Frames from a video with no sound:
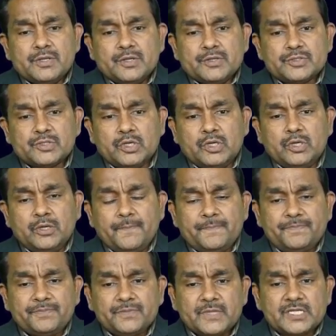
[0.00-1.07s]
So
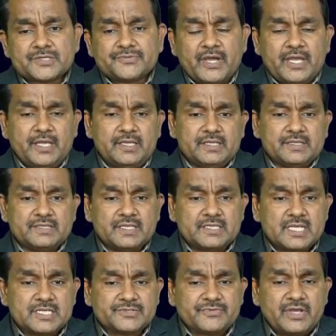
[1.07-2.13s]
that's why this
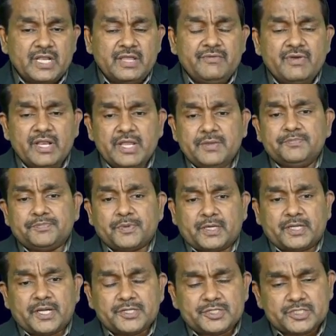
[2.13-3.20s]
is very
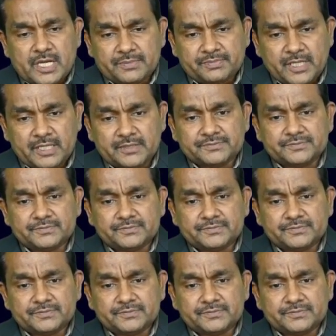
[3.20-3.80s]
important chapter.